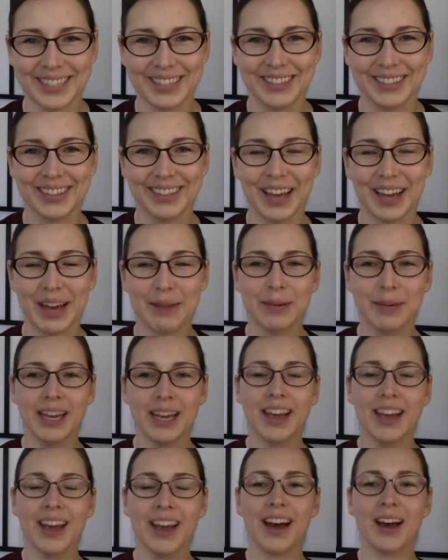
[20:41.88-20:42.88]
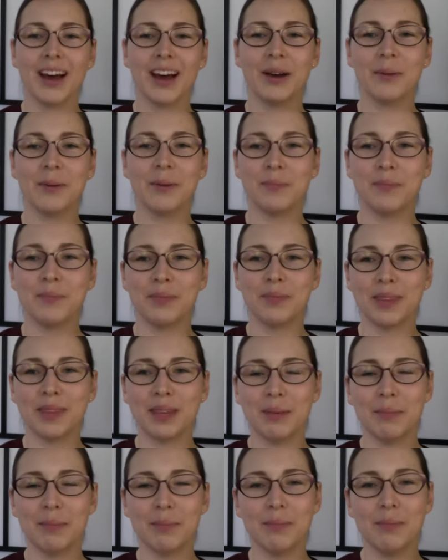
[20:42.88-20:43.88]
your lab. Exactly.
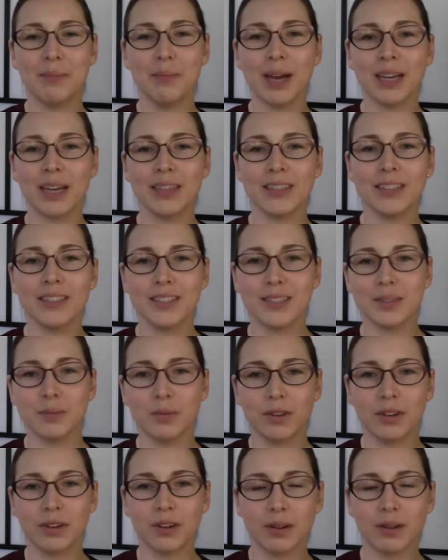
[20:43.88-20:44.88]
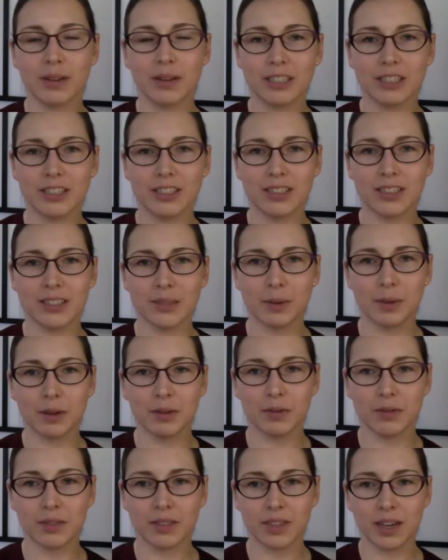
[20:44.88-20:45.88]
Um, back to some more questions
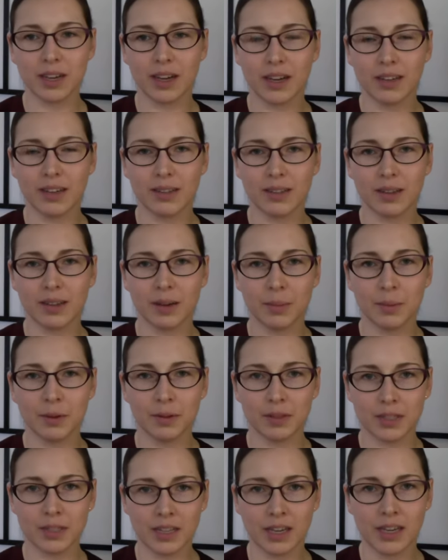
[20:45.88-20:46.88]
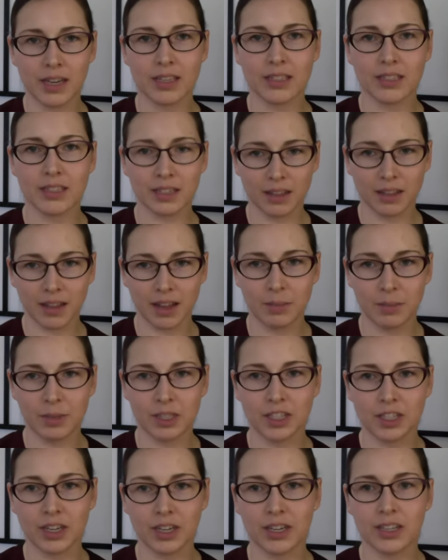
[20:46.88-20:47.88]
about uh, about the science and
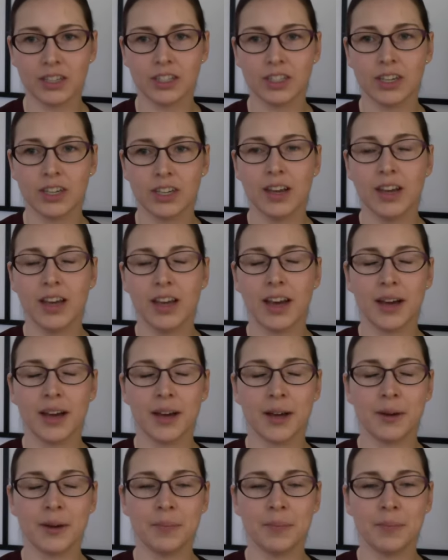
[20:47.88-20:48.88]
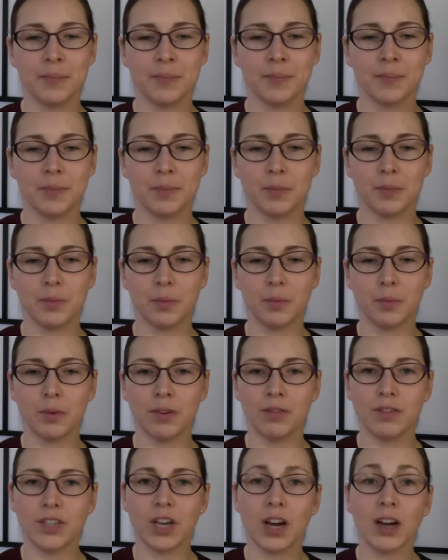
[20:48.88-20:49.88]
climate change. Um,
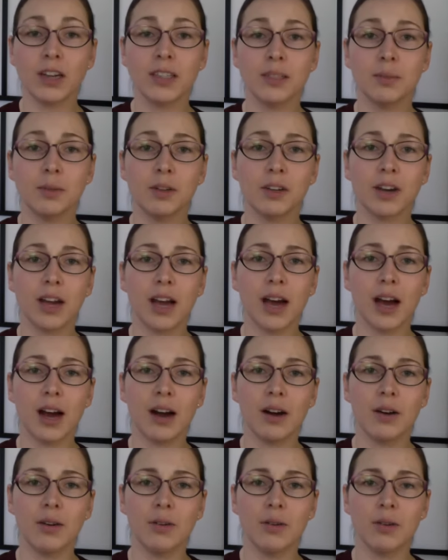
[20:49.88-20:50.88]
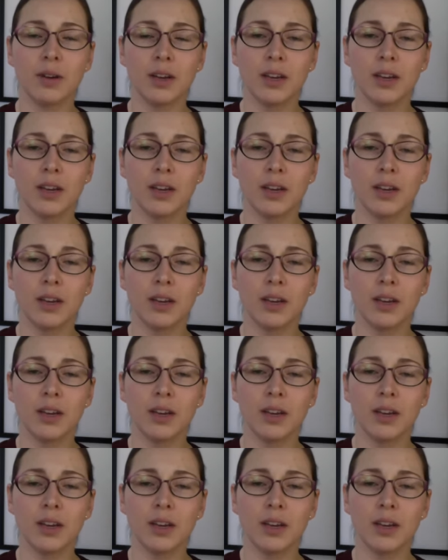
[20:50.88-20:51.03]
we've talked about how